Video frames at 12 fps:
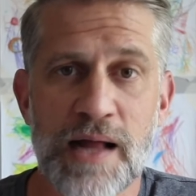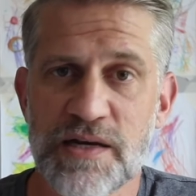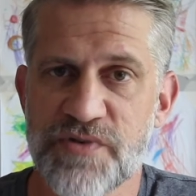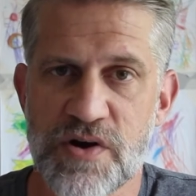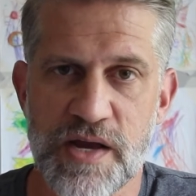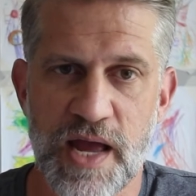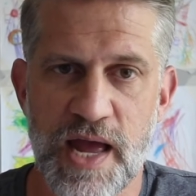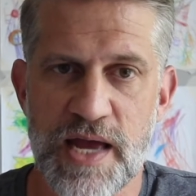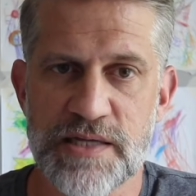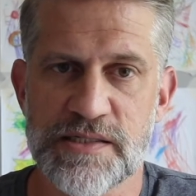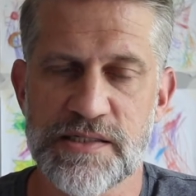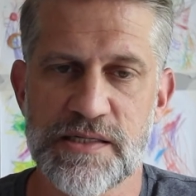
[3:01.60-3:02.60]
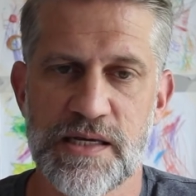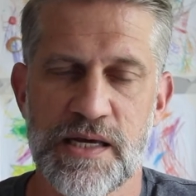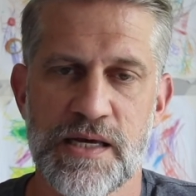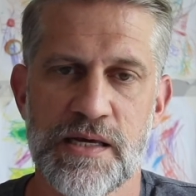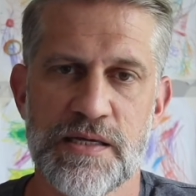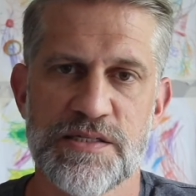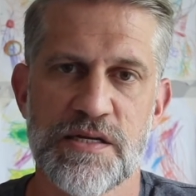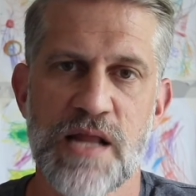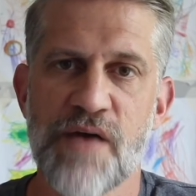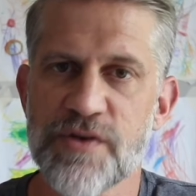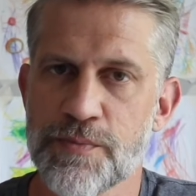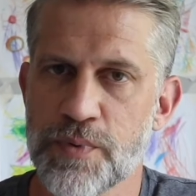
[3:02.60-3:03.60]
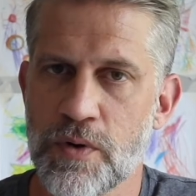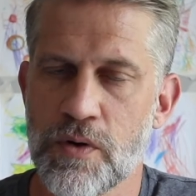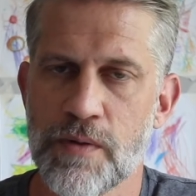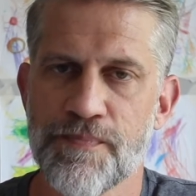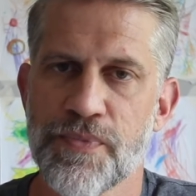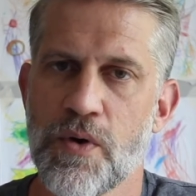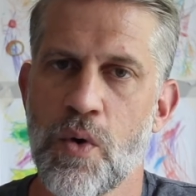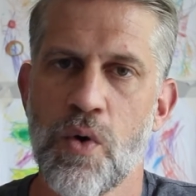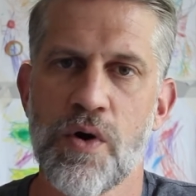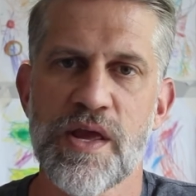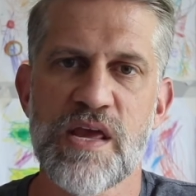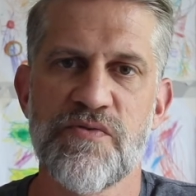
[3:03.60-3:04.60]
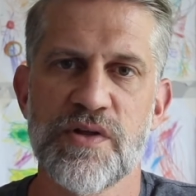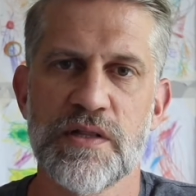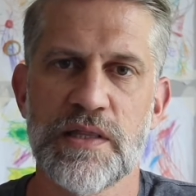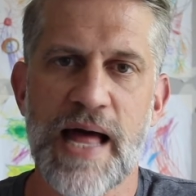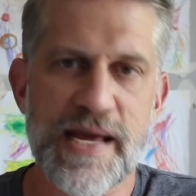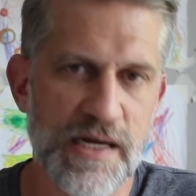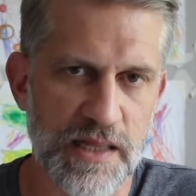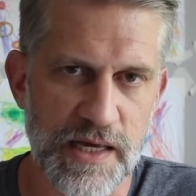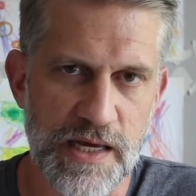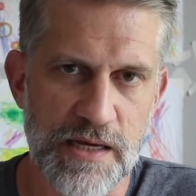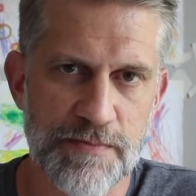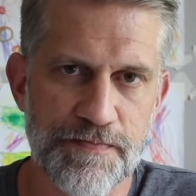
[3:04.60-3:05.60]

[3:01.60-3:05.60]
your case is inevitable or even likely.